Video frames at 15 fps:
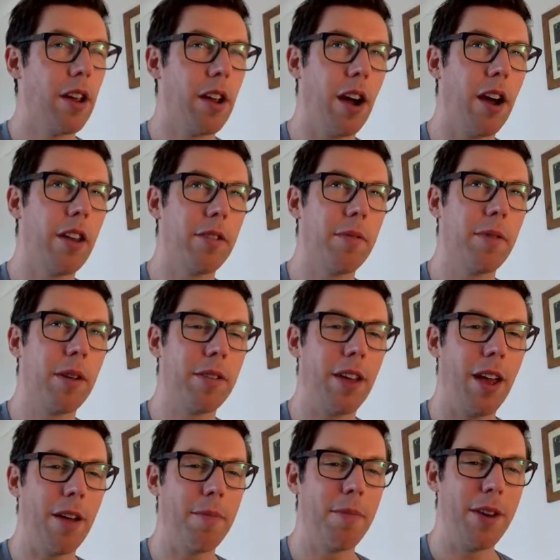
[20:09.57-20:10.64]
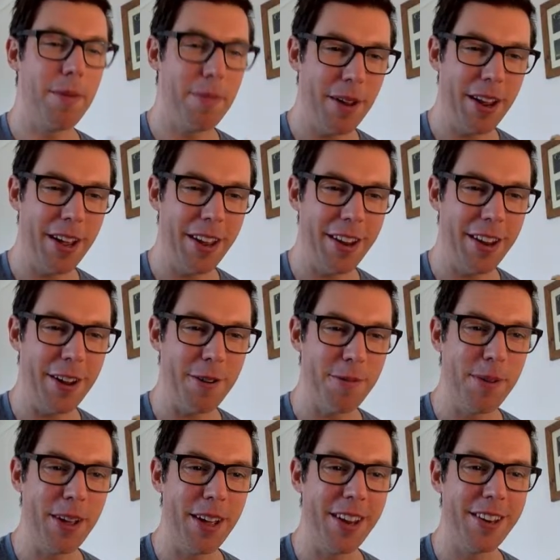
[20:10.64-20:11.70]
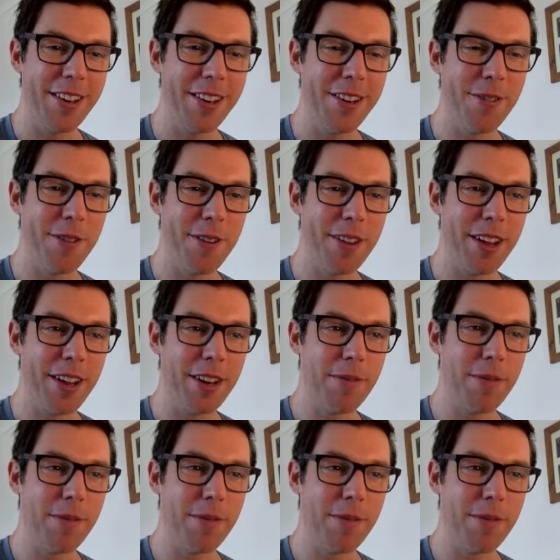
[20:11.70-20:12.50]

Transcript: kind of sometimes get manipulated a little bit into doing things